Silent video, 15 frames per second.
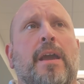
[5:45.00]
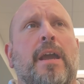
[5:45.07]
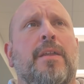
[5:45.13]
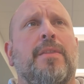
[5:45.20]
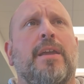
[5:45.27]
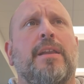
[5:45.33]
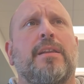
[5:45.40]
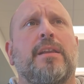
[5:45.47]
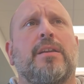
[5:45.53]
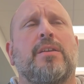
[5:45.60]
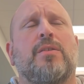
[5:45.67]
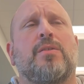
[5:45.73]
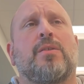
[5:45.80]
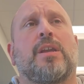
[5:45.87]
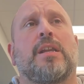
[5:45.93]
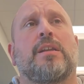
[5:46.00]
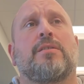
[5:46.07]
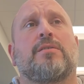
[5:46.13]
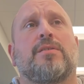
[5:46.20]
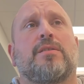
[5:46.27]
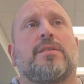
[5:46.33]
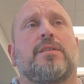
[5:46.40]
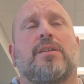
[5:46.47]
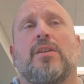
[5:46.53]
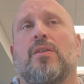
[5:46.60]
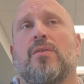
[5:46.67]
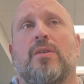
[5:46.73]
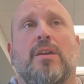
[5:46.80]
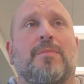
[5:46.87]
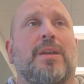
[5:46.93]
And then you get into the, you
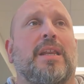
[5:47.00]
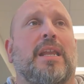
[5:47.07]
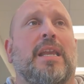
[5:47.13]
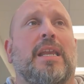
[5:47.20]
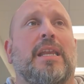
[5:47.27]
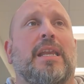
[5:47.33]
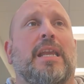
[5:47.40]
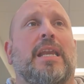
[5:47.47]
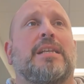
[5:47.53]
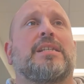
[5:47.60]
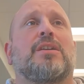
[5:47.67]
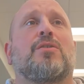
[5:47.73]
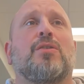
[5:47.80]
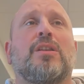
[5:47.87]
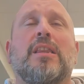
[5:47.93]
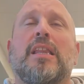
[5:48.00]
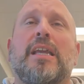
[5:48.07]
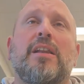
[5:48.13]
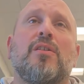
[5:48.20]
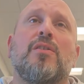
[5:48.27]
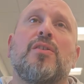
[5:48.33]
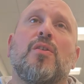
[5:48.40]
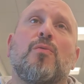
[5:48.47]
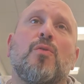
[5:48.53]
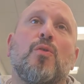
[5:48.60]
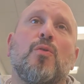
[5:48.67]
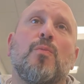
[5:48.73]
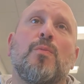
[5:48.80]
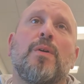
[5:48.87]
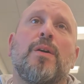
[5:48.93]
know, I mean, he's a good leader in the
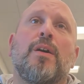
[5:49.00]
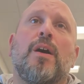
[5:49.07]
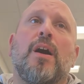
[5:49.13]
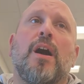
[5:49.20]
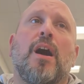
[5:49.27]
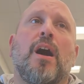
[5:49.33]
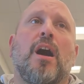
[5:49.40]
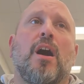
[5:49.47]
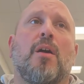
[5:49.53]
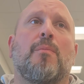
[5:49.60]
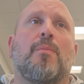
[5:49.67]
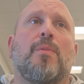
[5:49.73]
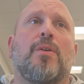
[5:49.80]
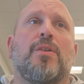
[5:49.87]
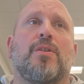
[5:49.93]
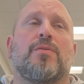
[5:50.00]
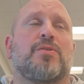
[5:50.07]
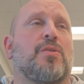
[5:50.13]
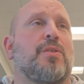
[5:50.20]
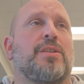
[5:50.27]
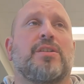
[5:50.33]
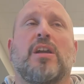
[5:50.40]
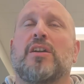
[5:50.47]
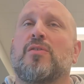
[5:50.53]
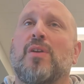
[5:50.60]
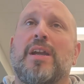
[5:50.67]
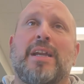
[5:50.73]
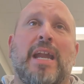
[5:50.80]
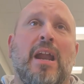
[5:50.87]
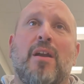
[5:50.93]
room. So he's got
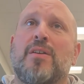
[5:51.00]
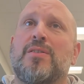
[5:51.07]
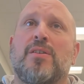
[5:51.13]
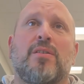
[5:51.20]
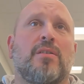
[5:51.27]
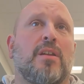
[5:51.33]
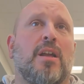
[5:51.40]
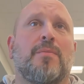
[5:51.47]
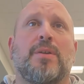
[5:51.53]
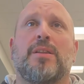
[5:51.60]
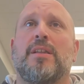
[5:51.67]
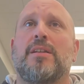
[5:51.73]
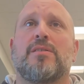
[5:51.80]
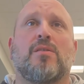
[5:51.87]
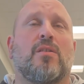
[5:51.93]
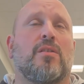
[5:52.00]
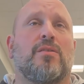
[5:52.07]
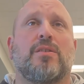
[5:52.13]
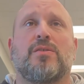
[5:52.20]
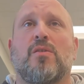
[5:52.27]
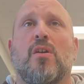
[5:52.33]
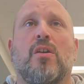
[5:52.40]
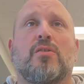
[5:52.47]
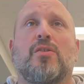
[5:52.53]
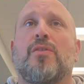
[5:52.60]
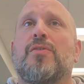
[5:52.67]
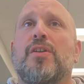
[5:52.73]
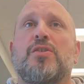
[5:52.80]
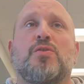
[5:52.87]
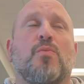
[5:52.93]
great character. I mean, these are all
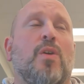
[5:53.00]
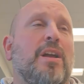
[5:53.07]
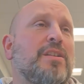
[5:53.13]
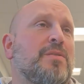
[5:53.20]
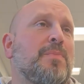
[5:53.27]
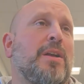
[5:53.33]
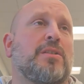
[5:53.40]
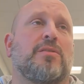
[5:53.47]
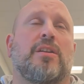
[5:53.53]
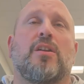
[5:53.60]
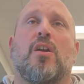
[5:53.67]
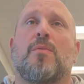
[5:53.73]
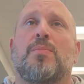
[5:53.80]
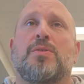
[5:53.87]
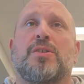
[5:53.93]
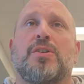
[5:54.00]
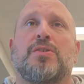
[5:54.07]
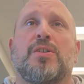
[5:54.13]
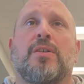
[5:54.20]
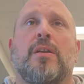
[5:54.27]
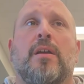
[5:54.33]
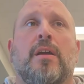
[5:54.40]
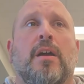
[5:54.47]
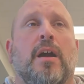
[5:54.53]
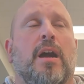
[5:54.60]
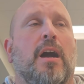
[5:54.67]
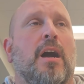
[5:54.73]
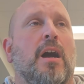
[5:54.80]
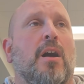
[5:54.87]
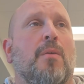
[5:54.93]
good things you want, especially at our
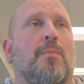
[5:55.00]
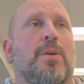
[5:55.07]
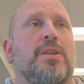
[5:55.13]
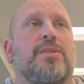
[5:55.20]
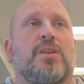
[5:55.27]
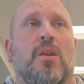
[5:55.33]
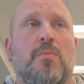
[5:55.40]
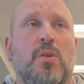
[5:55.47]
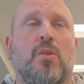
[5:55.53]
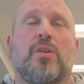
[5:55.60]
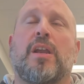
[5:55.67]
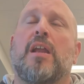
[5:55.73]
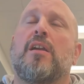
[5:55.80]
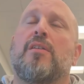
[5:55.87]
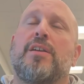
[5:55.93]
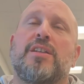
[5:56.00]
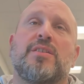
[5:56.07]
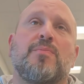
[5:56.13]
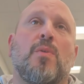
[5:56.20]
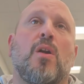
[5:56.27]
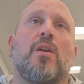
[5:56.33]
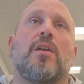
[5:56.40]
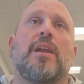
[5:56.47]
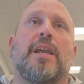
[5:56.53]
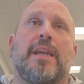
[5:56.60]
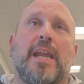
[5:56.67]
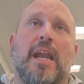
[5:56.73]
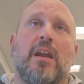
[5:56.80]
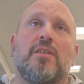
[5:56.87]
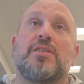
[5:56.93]
position. But he's a communicator. He's smart. He
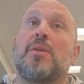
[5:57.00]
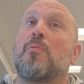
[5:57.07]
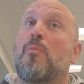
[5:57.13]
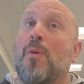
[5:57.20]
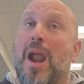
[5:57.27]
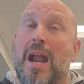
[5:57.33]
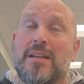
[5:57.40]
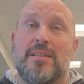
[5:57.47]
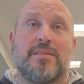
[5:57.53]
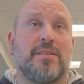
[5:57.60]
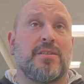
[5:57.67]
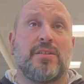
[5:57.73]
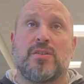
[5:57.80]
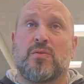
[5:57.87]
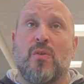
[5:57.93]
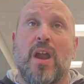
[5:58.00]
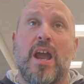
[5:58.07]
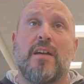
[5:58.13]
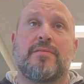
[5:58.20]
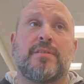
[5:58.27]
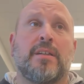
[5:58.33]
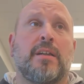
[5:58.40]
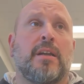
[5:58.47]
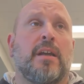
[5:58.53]
cares. He practices his craft.